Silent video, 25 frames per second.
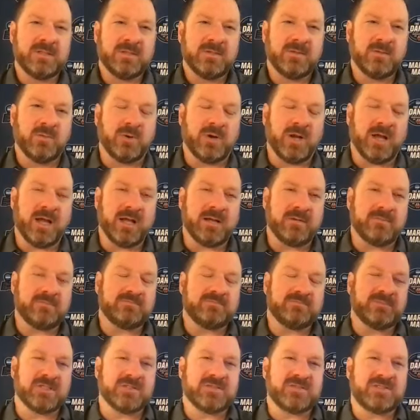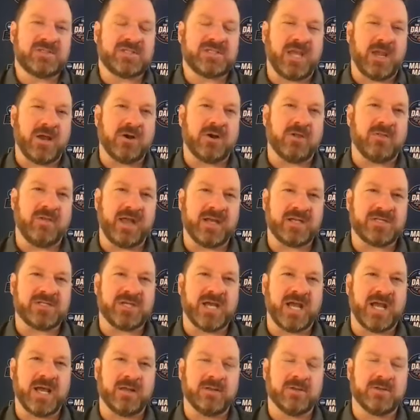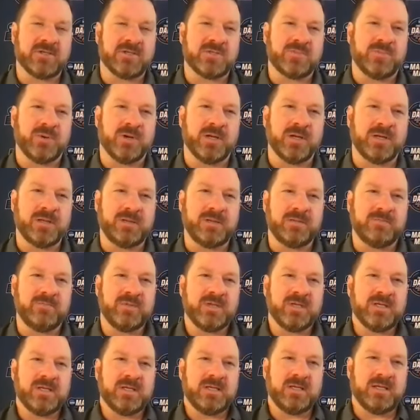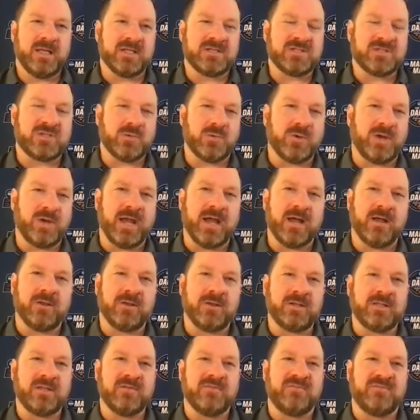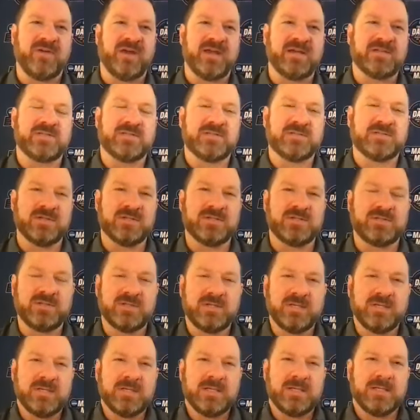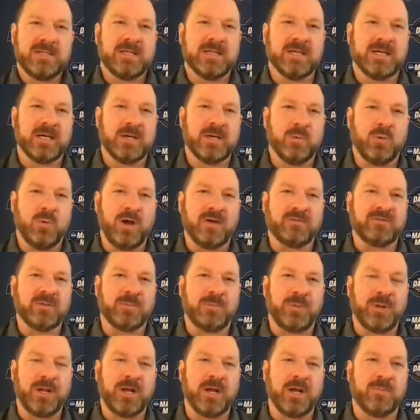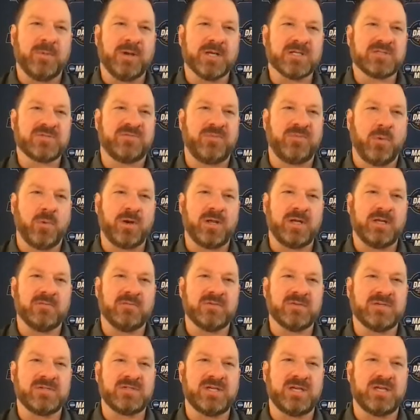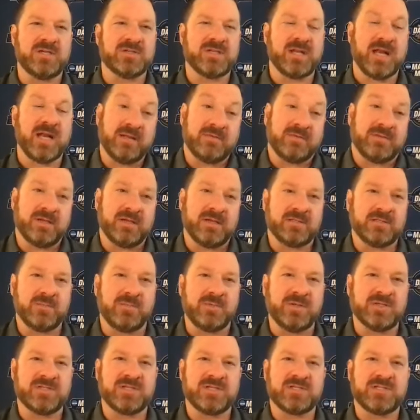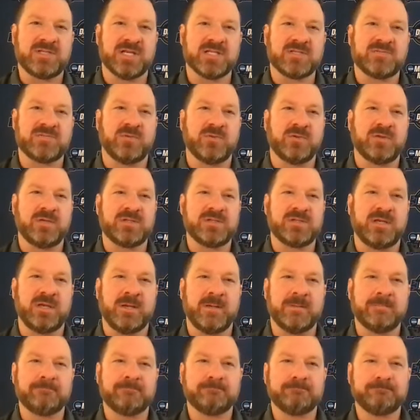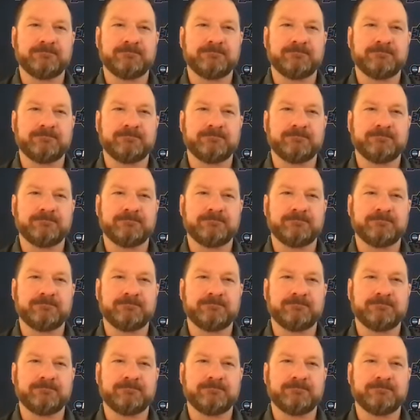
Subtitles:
we're not scared of that challenge, but it's the reality that faces us. We'll have to play our best 40 of the season, I think, to be successful in this game.